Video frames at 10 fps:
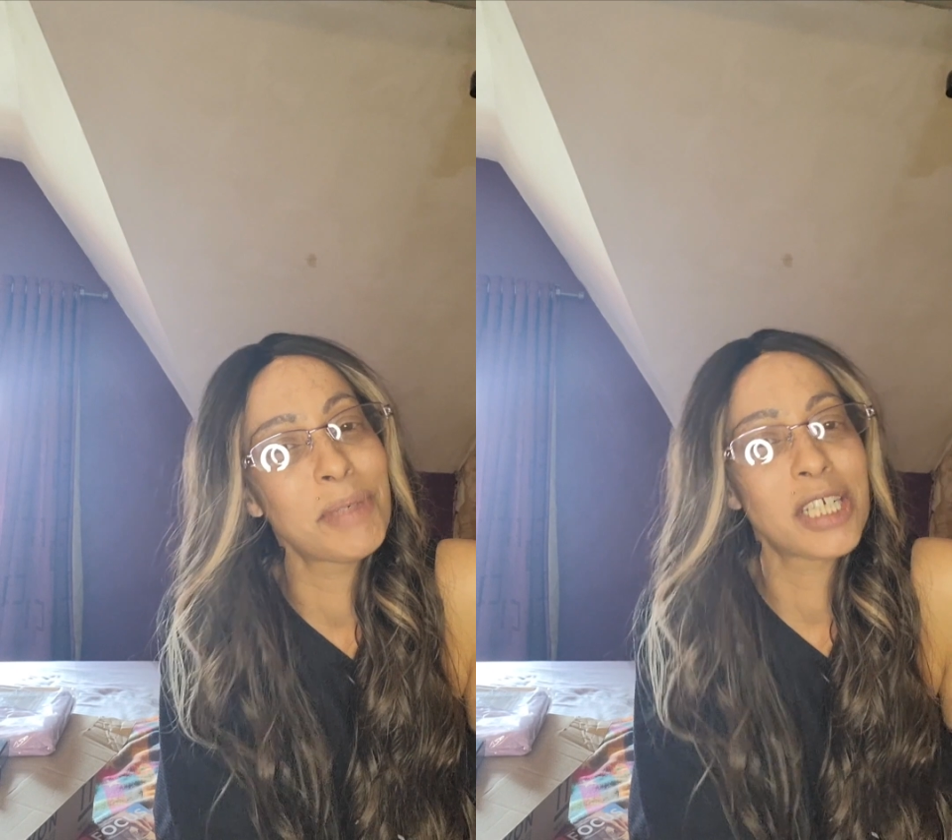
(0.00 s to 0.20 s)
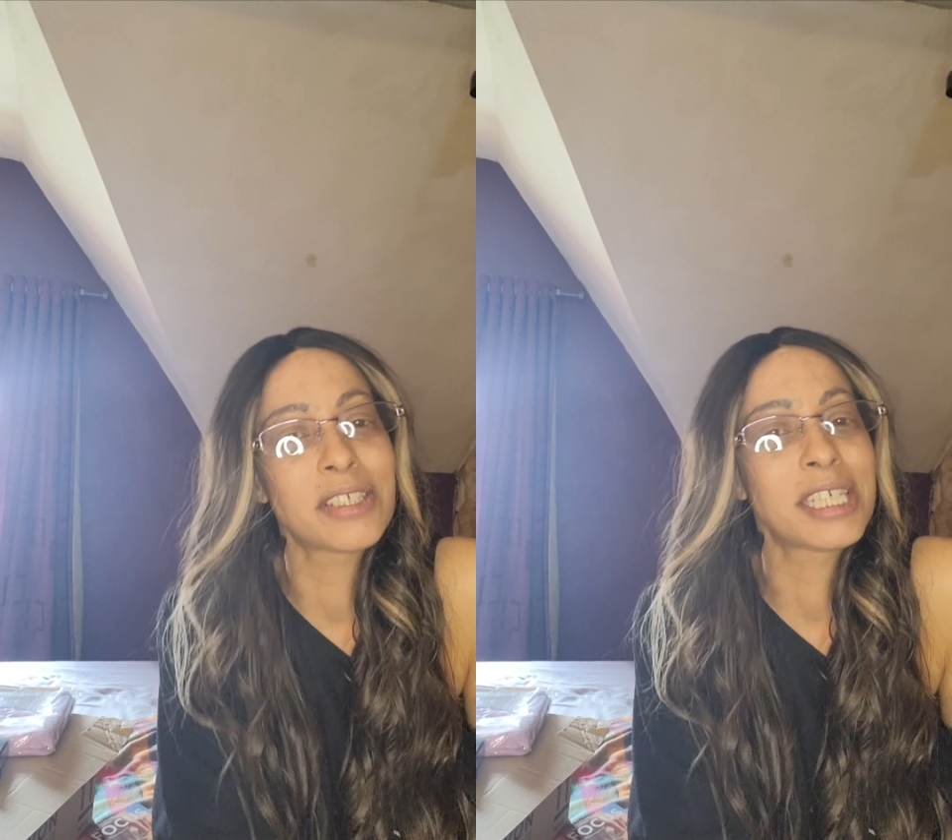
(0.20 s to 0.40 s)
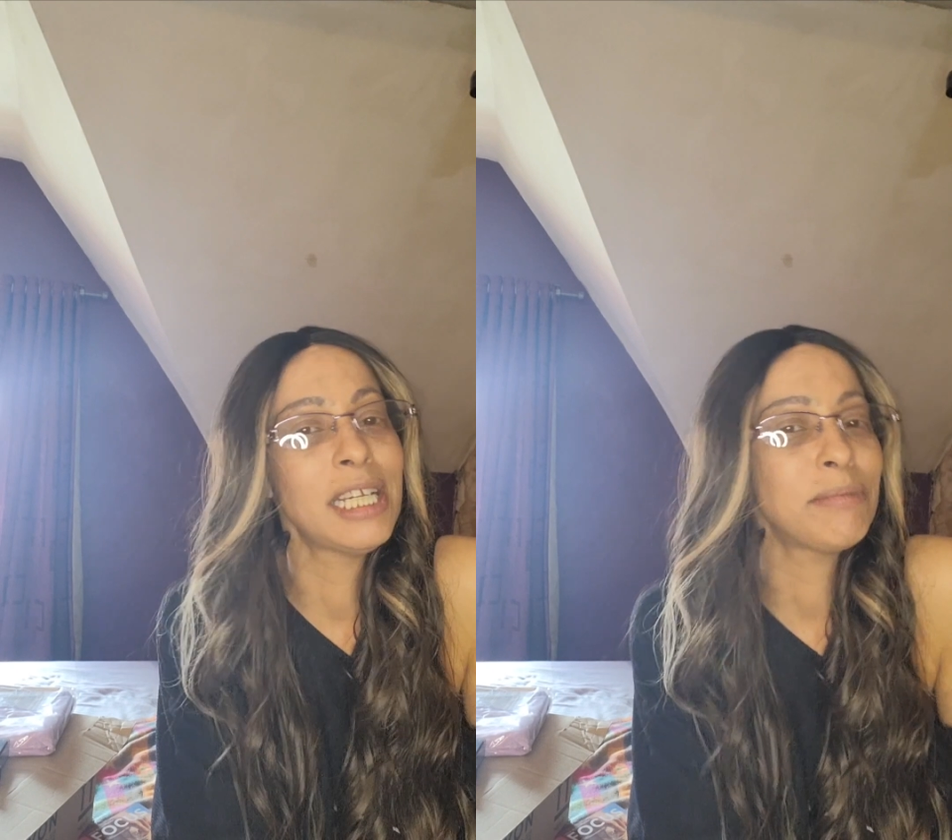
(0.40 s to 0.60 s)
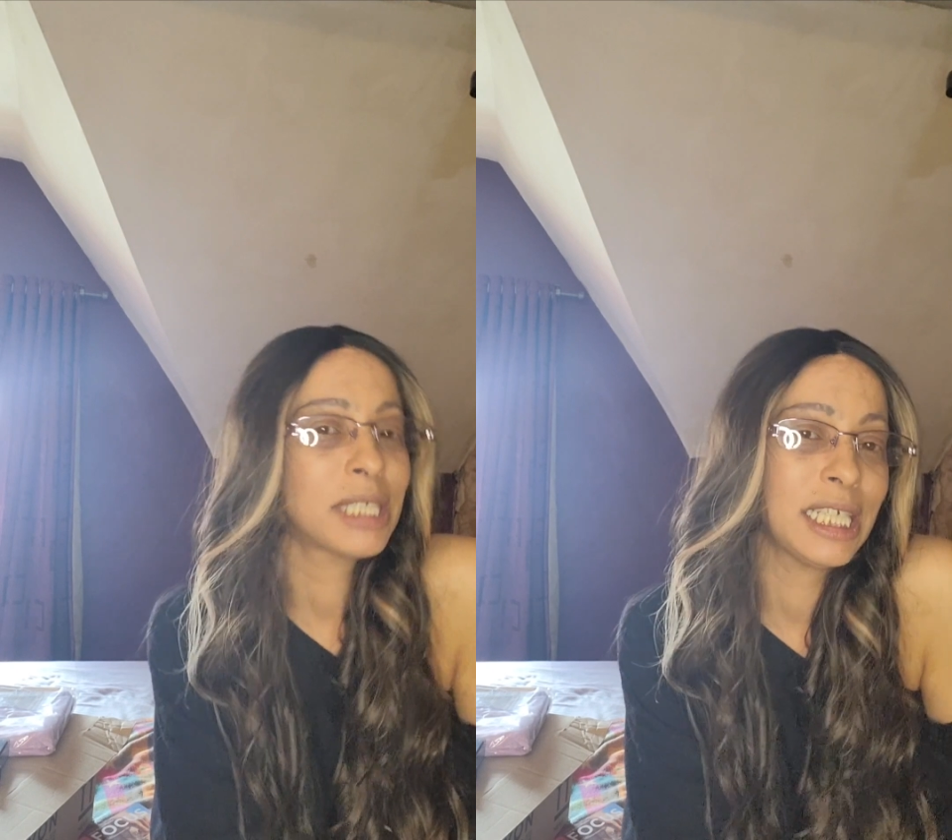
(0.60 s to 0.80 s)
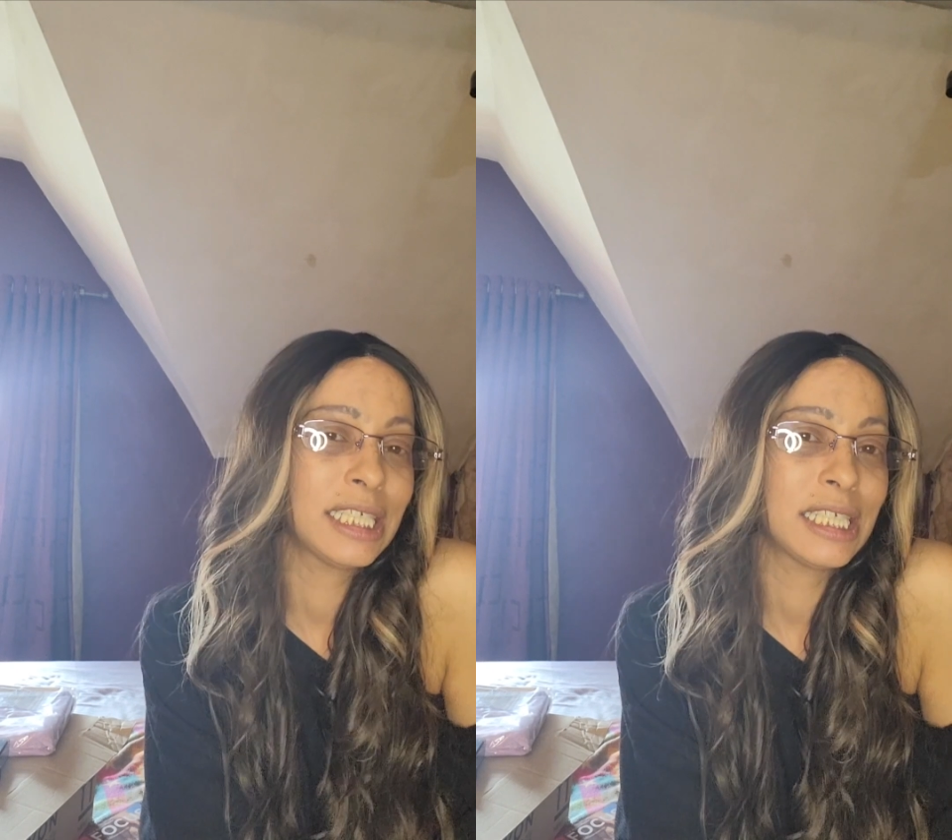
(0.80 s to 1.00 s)
because I keep
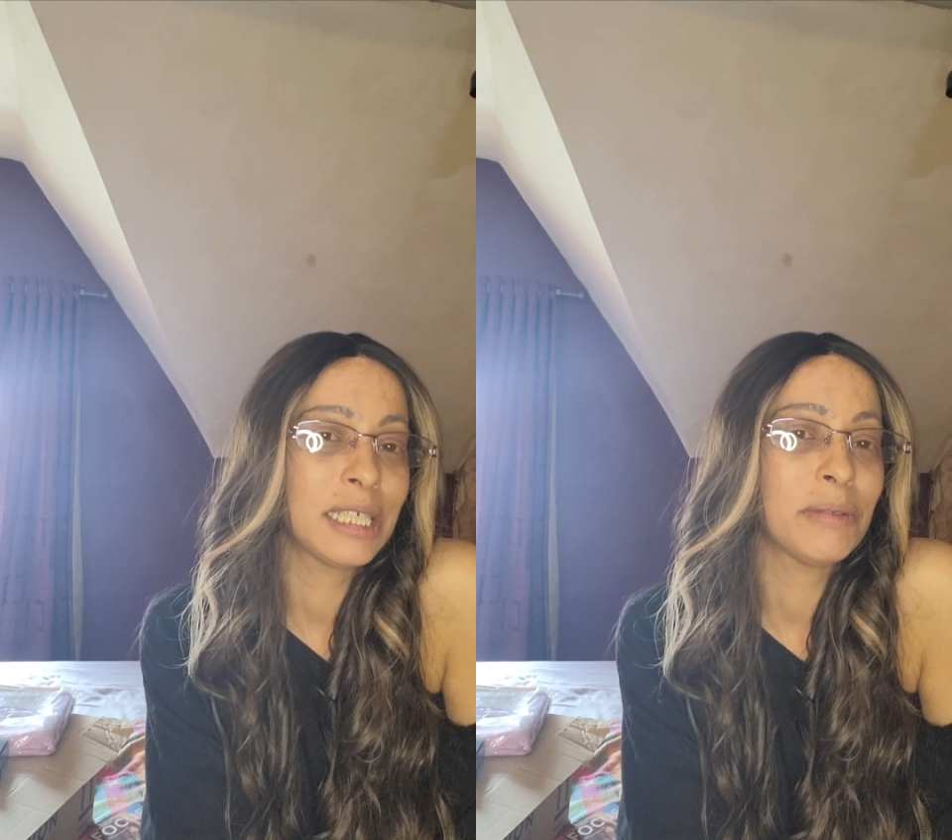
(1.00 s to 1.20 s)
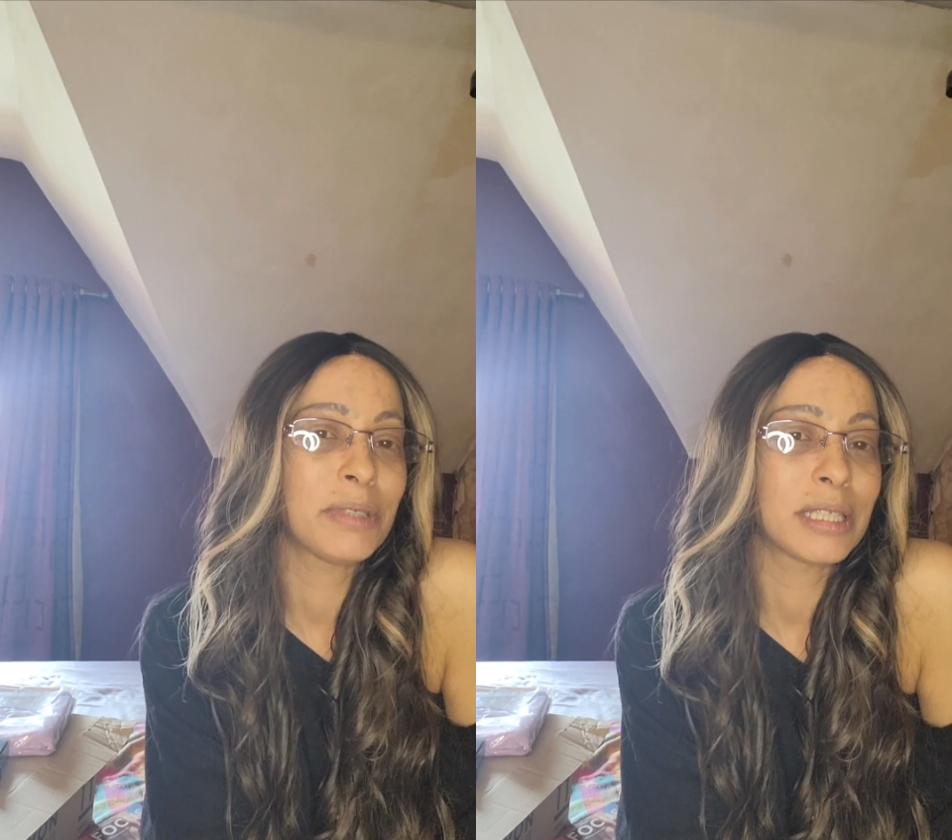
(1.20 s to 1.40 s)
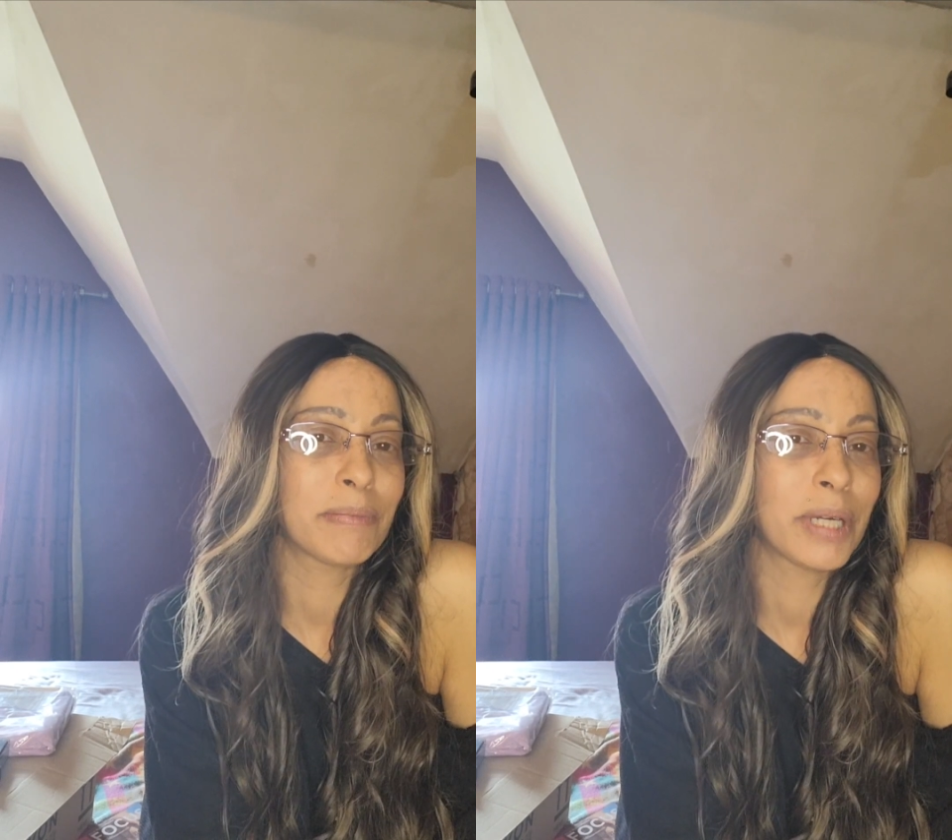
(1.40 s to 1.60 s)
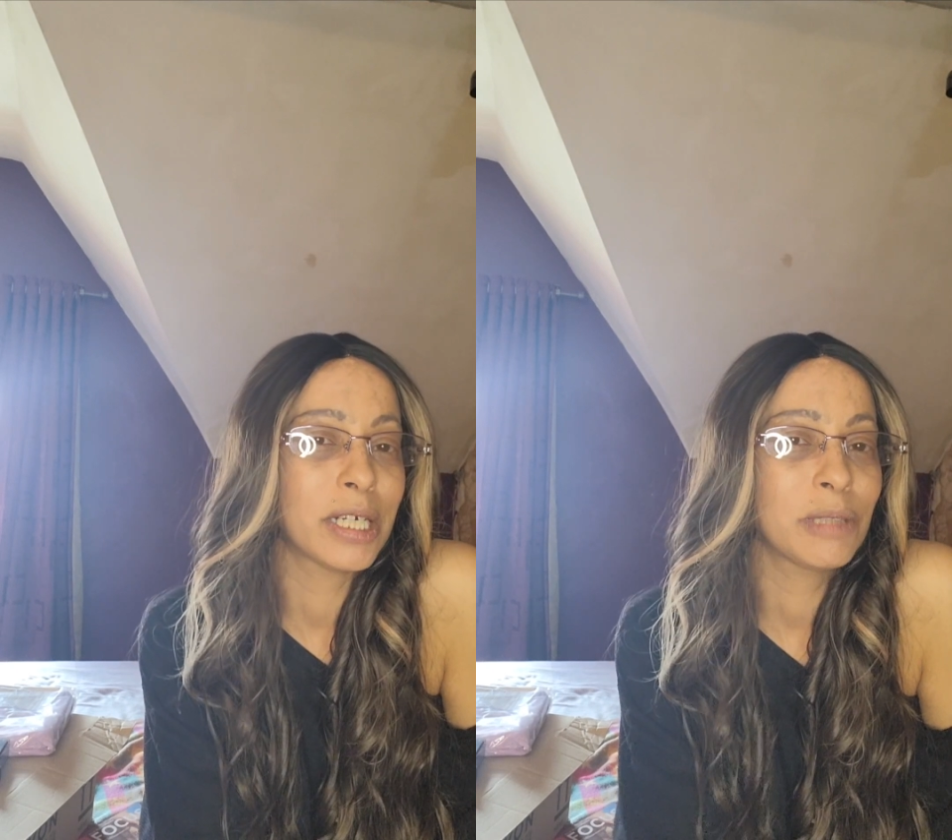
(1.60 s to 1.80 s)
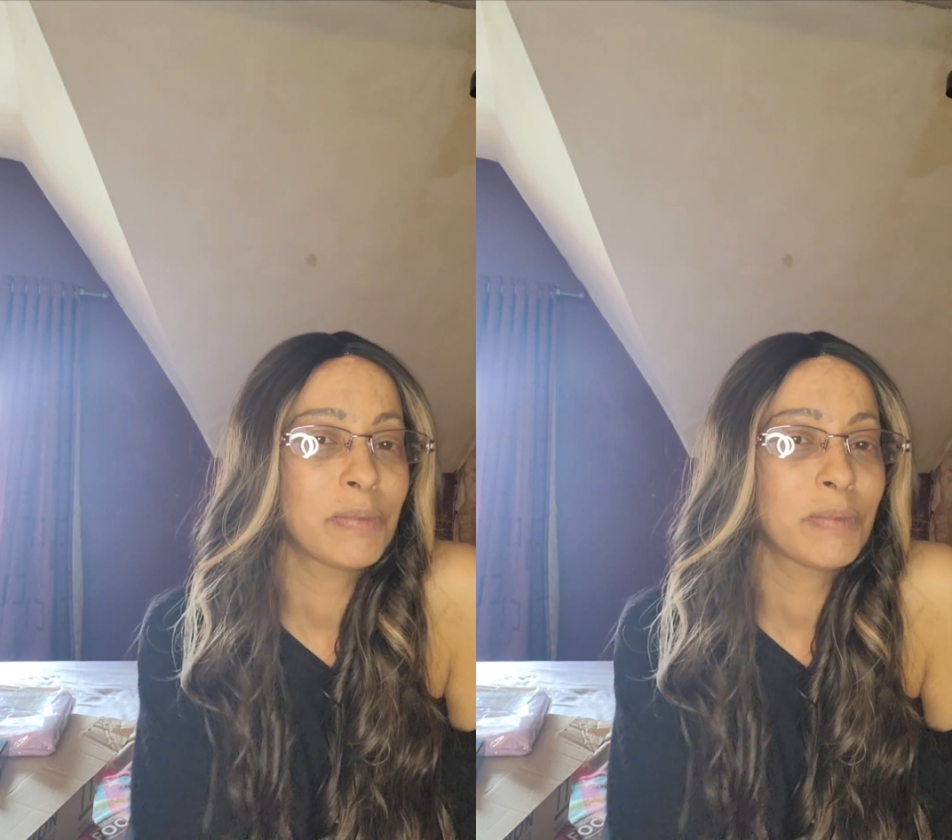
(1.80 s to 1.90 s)
teasing you with the post